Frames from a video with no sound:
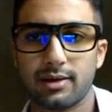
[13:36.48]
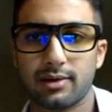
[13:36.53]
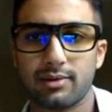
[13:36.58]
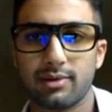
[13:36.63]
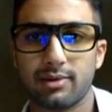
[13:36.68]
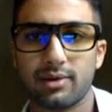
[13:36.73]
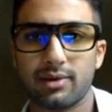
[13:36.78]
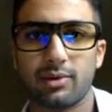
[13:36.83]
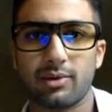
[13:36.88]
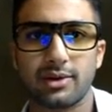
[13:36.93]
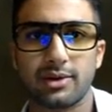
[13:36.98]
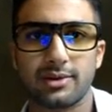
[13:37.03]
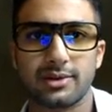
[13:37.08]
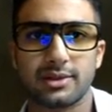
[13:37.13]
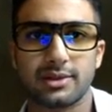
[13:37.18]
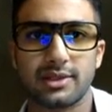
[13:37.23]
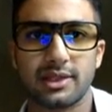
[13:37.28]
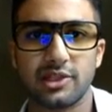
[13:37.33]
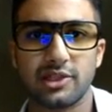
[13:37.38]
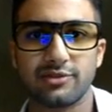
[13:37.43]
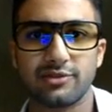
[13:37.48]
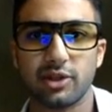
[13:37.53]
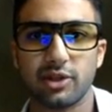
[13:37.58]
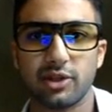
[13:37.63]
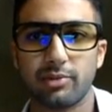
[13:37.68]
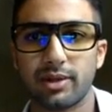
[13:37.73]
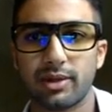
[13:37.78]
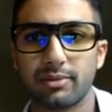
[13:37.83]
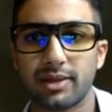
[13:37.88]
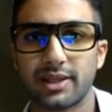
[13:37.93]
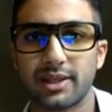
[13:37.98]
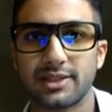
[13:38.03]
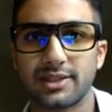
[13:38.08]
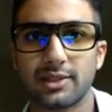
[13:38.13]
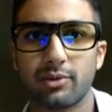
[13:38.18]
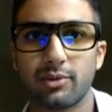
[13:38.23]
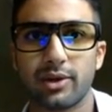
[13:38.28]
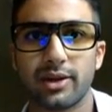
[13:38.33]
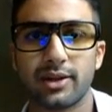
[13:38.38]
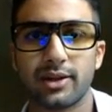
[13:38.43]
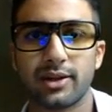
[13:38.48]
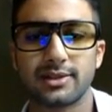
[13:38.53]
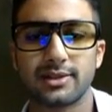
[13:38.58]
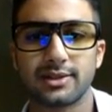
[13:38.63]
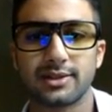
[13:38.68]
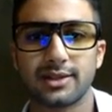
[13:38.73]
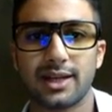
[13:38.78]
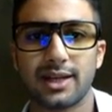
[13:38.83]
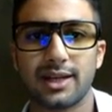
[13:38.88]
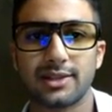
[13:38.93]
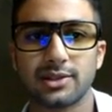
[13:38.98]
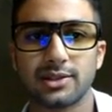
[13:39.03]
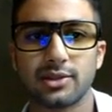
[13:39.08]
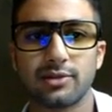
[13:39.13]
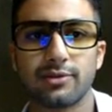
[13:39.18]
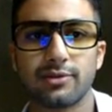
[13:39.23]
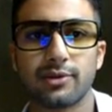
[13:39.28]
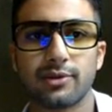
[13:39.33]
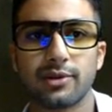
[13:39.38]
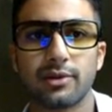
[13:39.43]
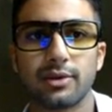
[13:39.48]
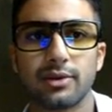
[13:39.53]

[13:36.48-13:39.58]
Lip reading: don't want to watch this sales video, but I'm guessing what it does is ask you for your